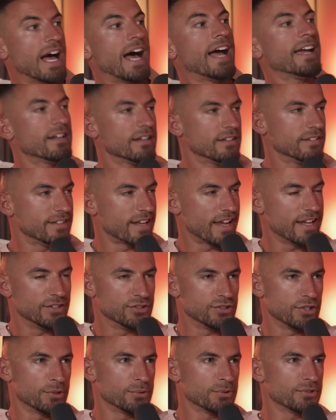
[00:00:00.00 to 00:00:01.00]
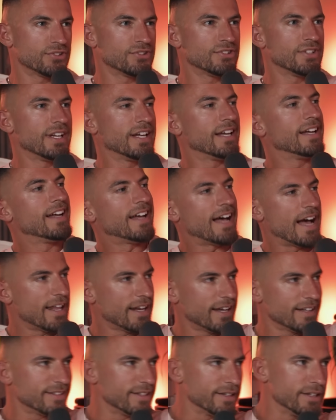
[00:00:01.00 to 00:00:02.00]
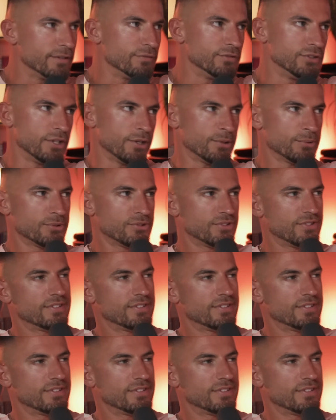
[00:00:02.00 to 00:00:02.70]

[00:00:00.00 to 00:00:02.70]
I can take jokes. I like to give jokes.